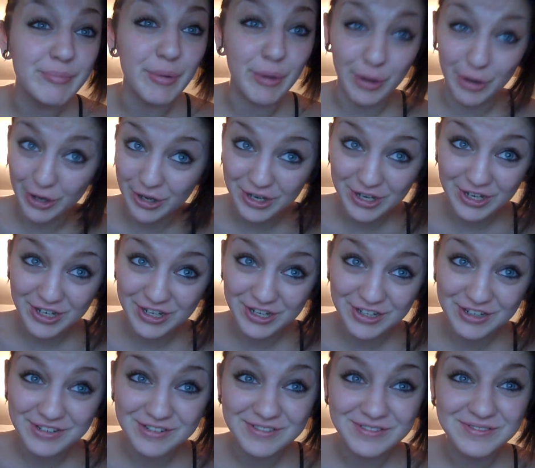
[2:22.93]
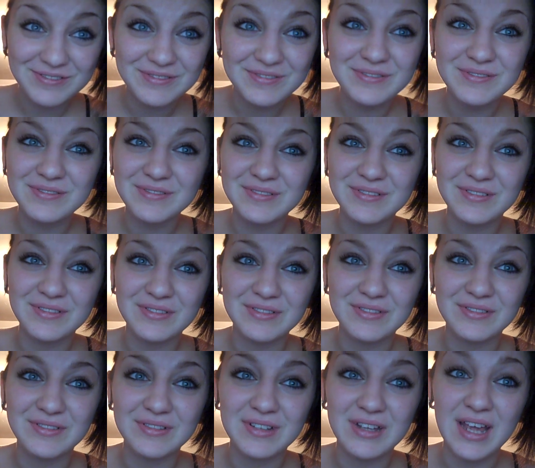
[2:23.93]
book,
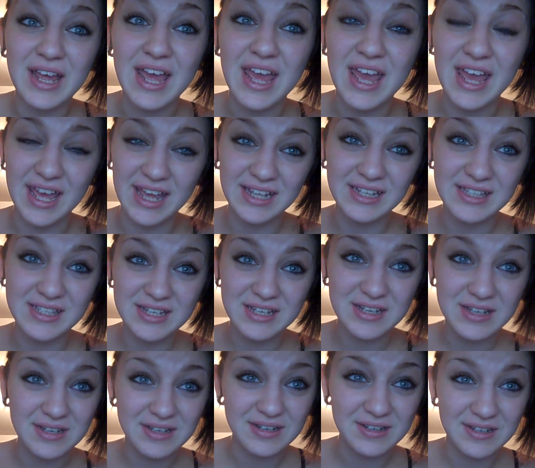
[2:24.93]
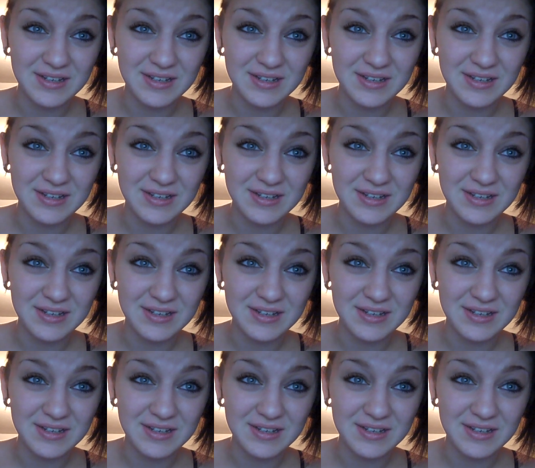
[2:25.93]
hit,